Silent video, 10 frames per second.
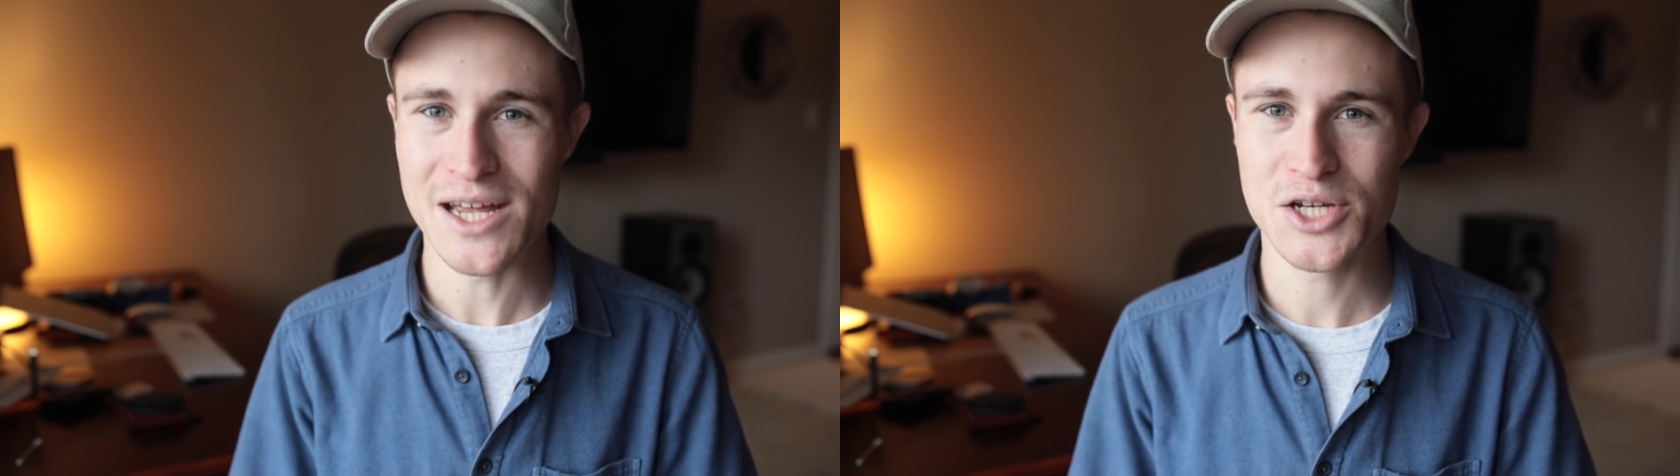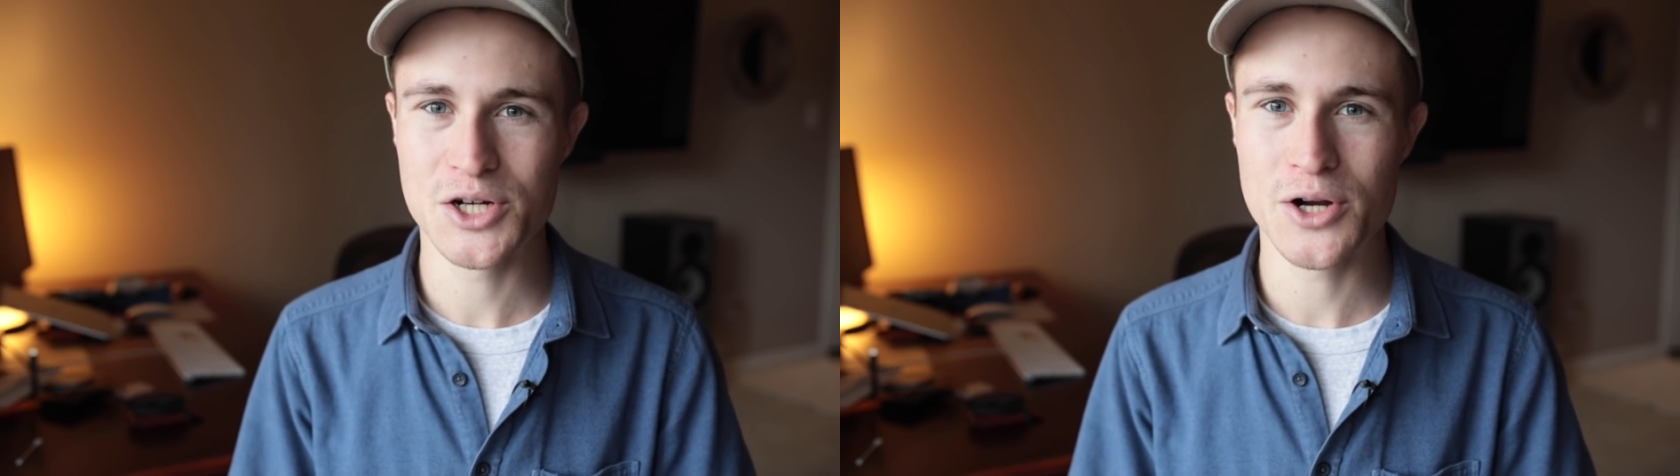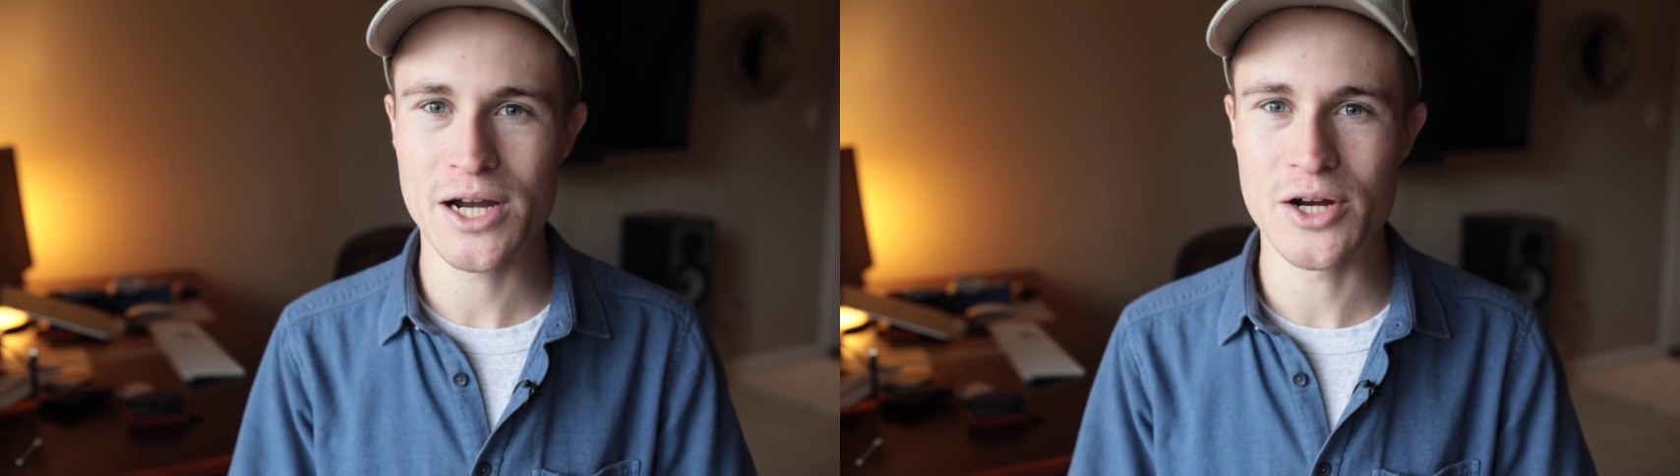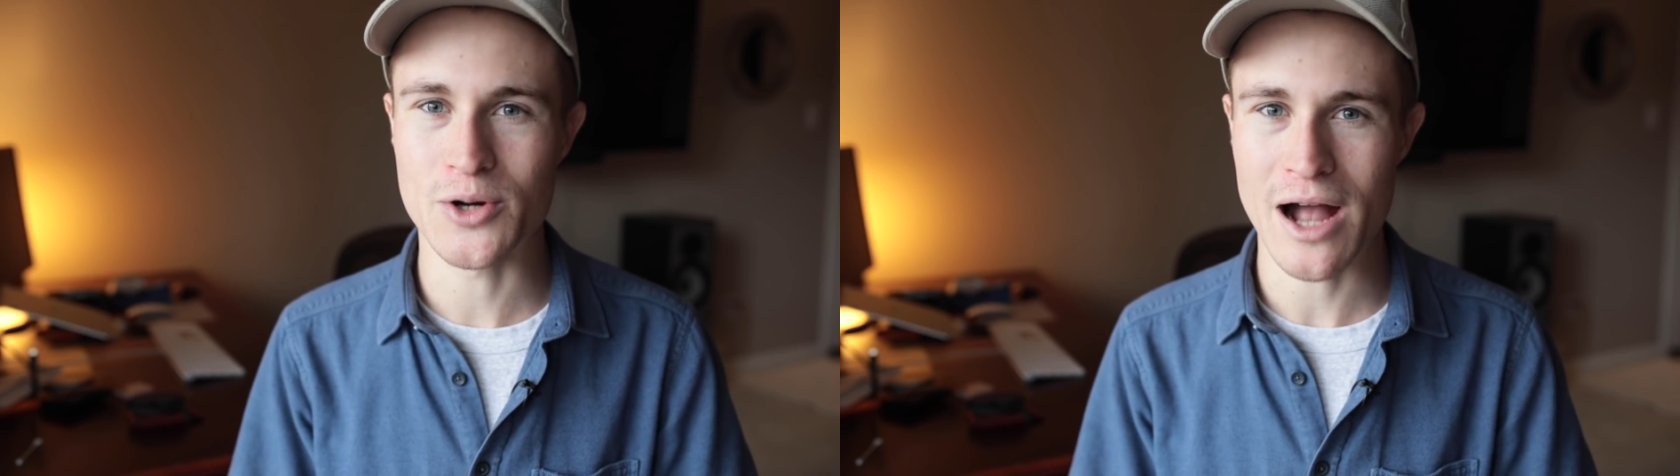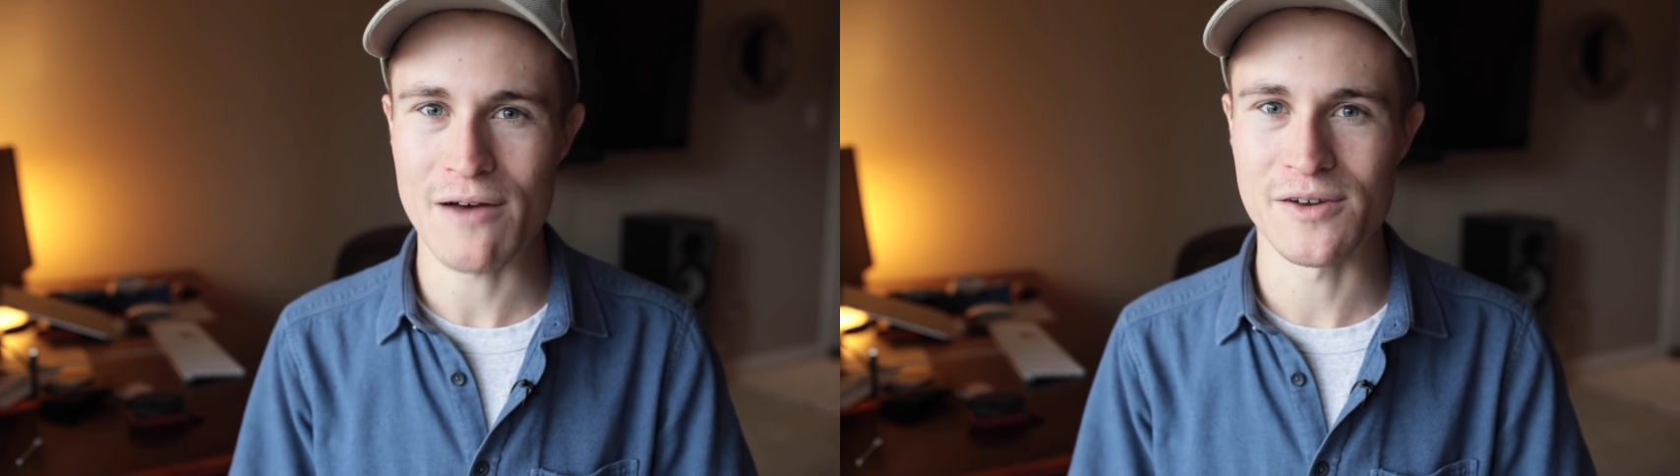integrated
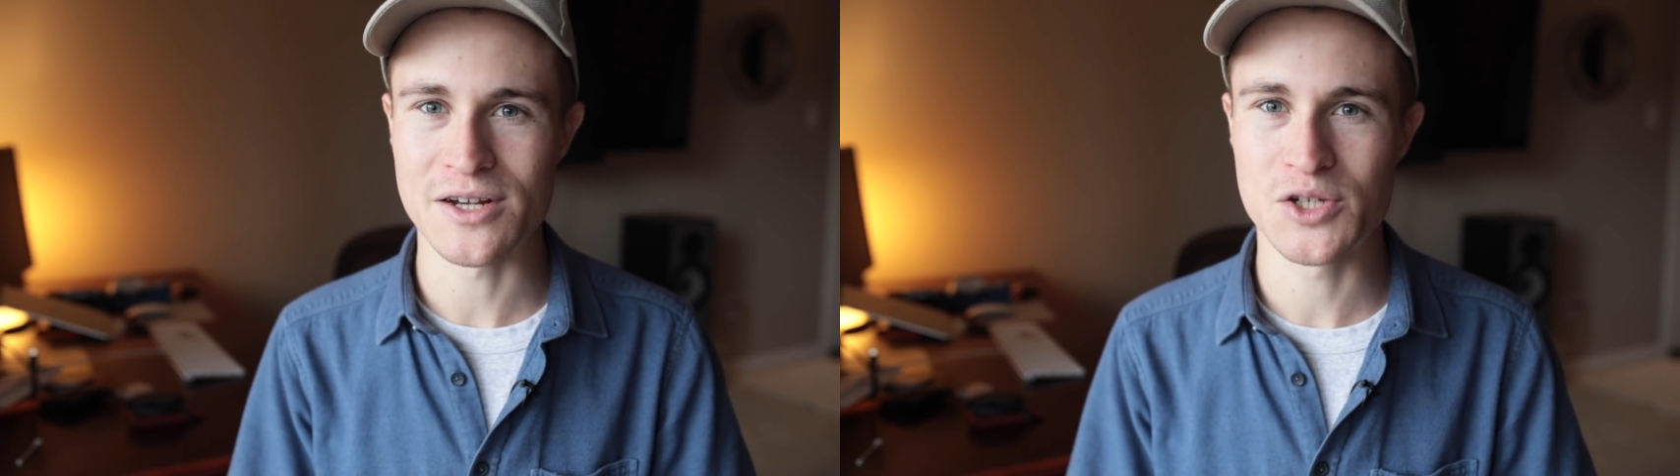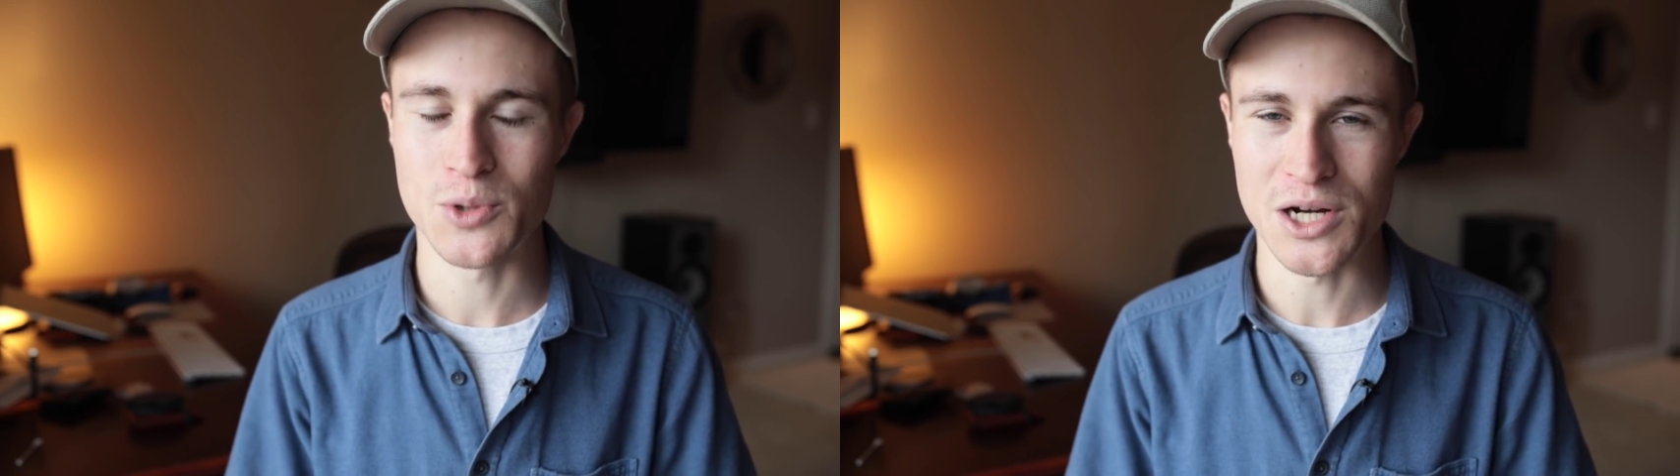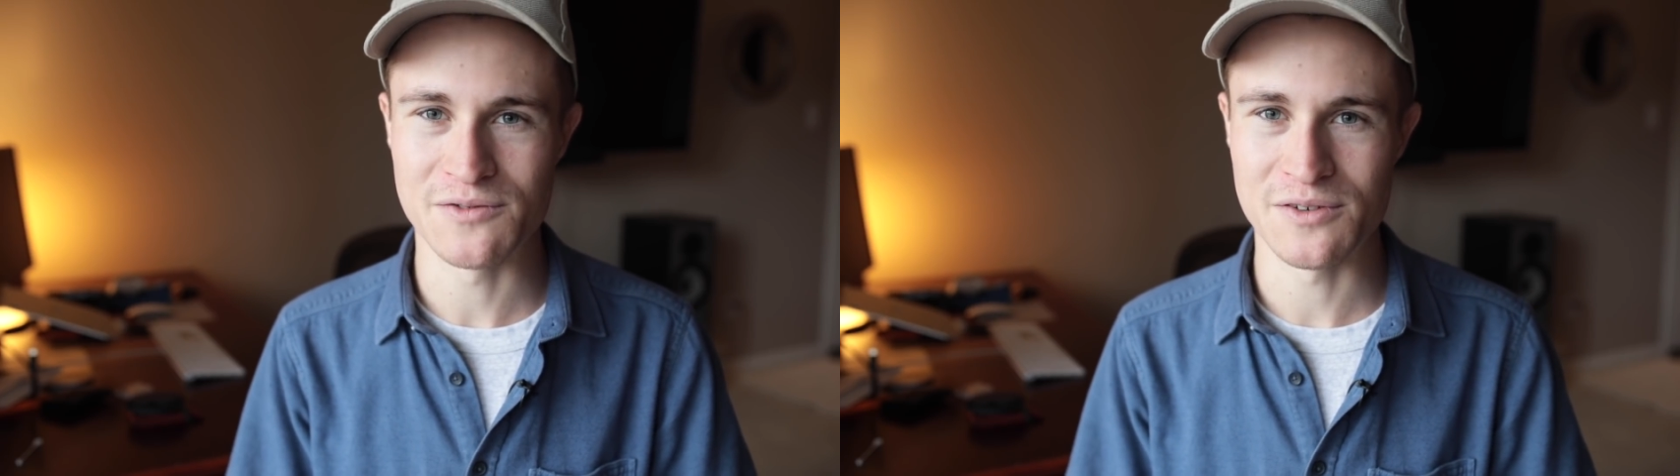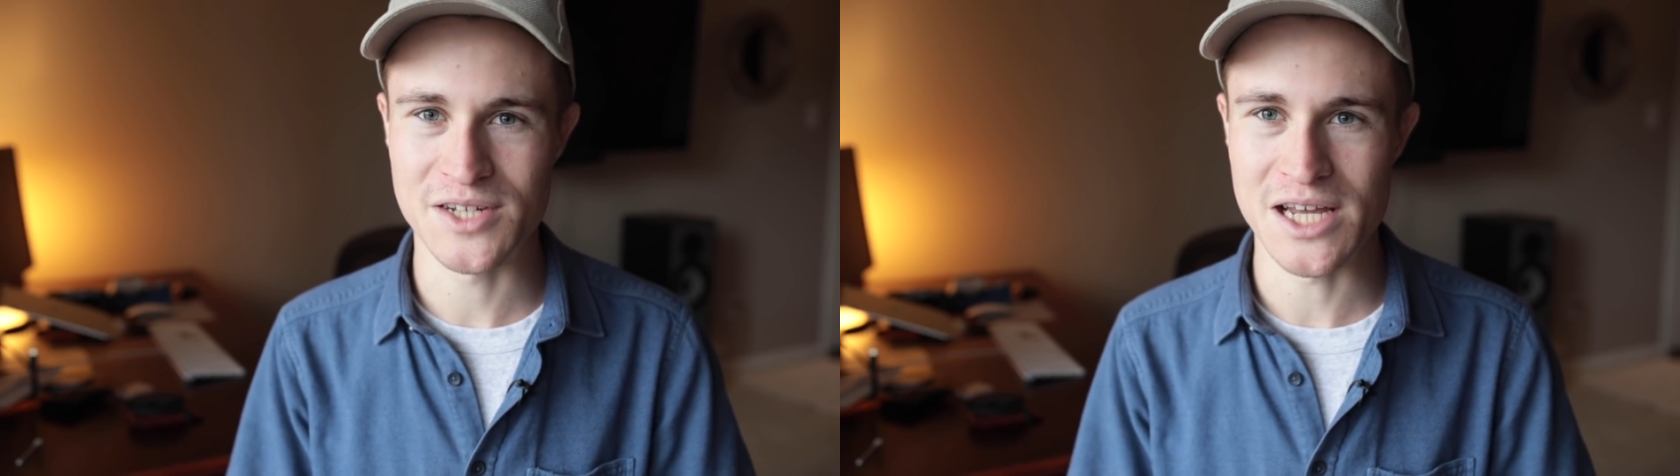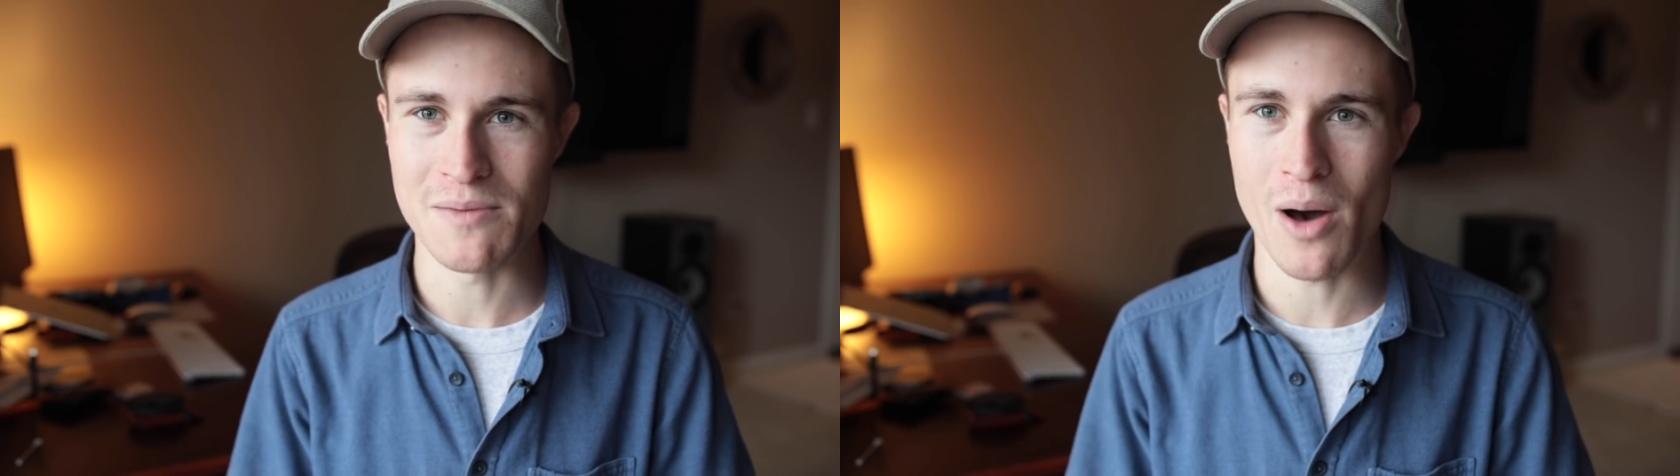graphics
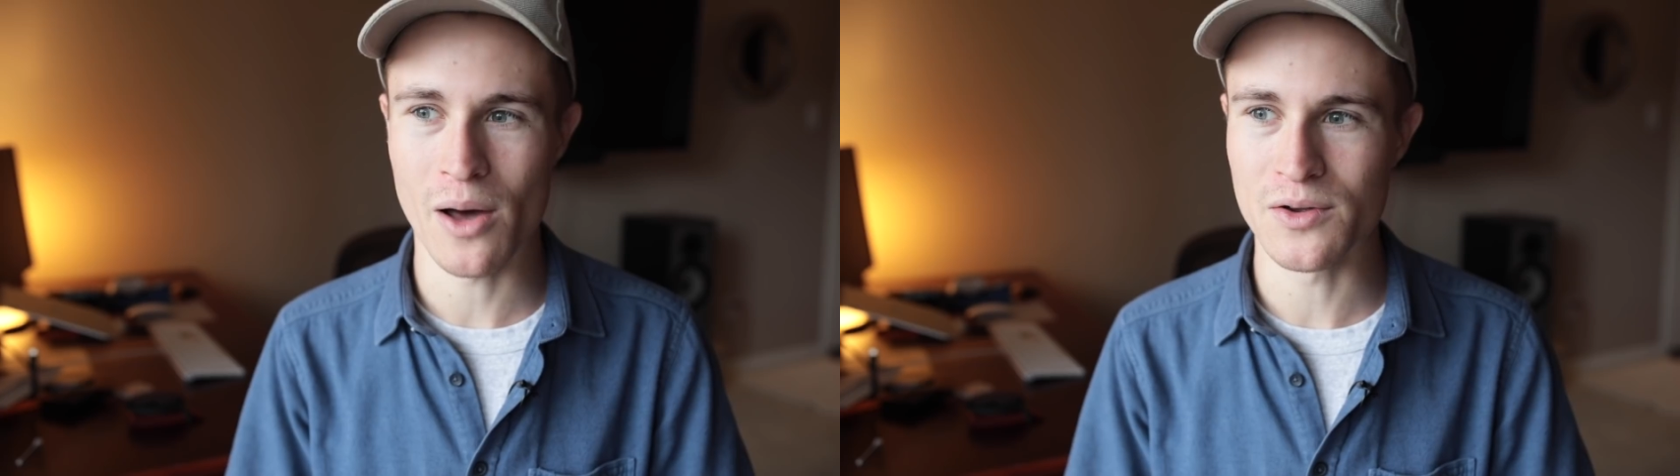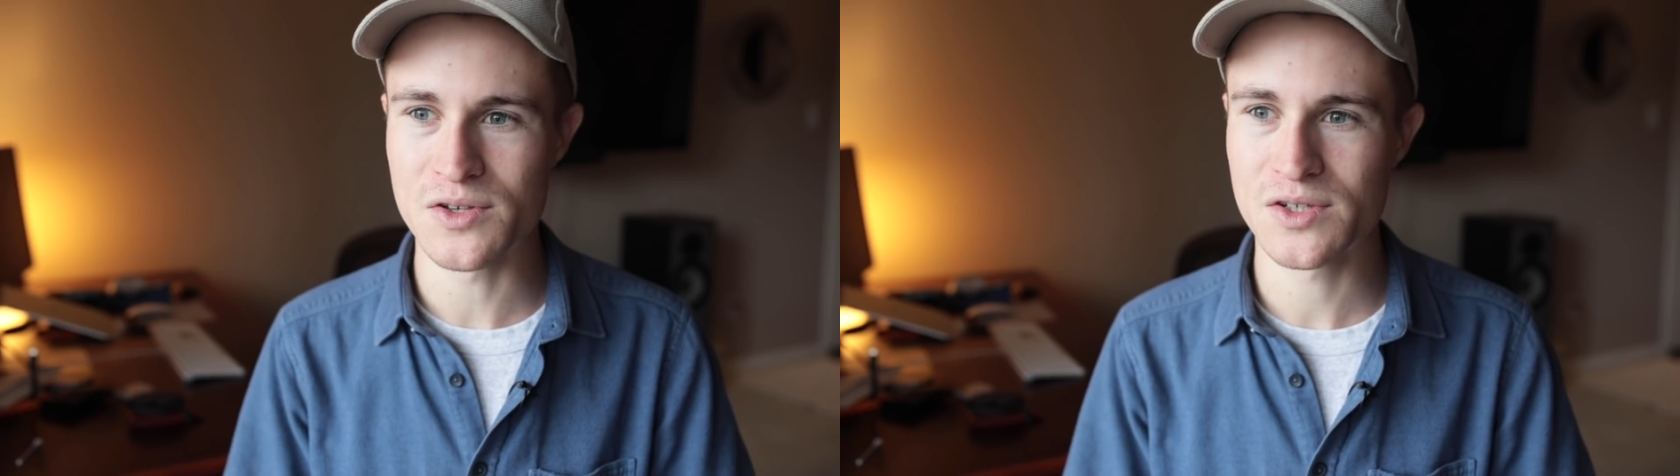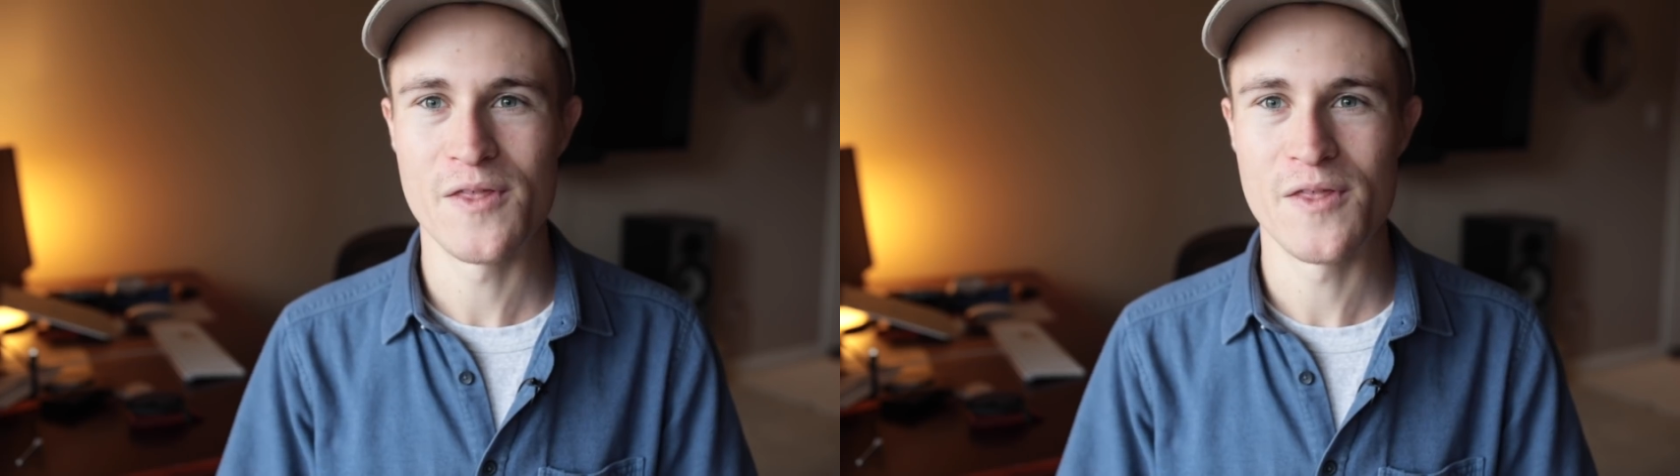2015 models.